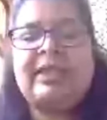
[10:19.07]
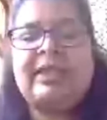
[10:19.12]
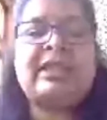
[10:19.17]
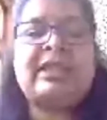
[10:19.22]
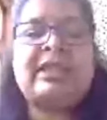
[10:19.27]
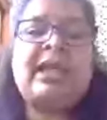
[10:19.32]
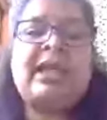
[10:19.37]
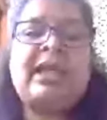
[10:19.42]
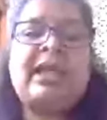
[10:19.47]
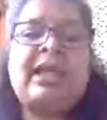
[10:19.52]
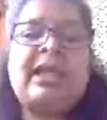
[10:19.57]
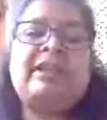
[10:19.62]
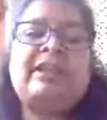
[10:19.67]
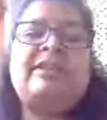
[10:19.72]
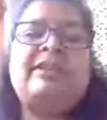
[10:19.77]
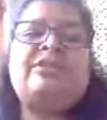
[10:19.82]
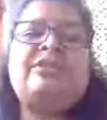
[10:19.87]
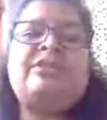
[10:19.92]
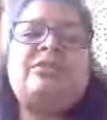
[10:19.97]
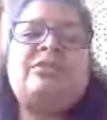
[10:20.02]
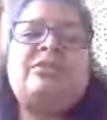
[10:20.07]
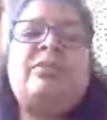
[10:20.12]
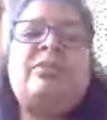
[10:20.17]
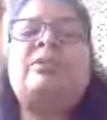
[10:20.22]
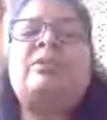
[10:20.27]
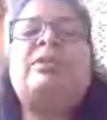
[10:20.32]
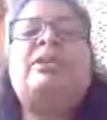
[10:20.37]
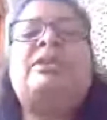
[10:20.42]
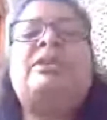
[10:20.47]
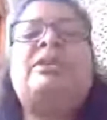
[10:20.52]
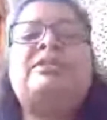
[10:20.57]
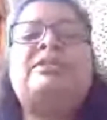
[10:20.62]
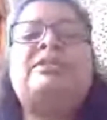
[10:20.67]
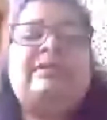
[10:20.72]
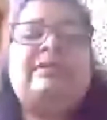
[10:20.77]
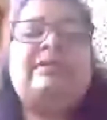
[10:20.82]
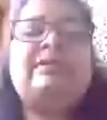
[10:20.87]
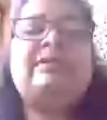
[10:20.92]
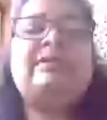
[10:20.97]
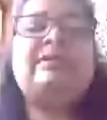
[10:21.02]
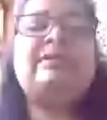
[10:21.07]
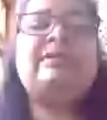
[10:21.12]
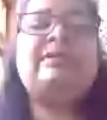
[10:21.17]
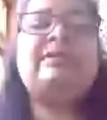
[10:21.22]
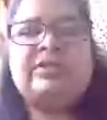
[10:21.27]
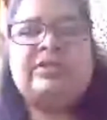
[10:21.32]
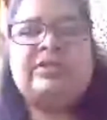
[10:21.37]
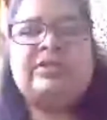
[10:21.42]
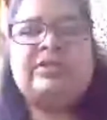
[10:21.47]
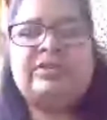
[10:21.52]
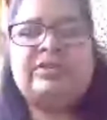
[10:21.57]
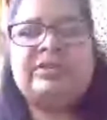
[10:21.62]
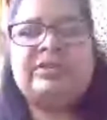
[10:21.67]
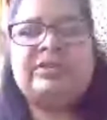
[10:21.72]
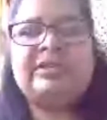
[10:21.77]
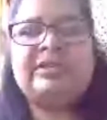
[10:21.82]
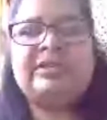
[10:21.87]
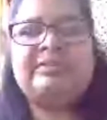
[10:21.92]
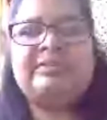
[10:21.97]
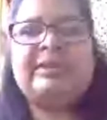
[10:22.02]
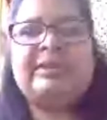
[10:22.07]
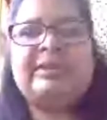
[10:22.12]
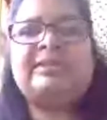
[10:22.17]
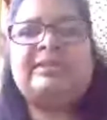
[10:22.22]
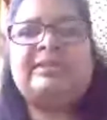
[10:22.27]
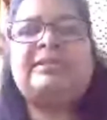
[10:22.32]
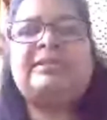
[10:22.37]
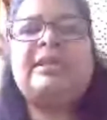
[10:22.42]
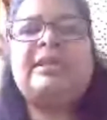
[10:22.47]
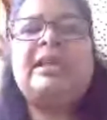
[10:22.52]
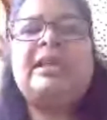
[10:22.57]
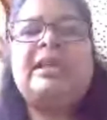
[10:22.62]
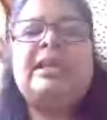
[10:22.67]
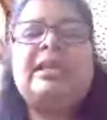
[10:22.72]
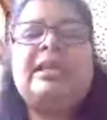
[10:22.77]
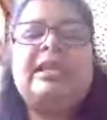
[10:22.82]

And I encourage you all to invest in your social enterprises,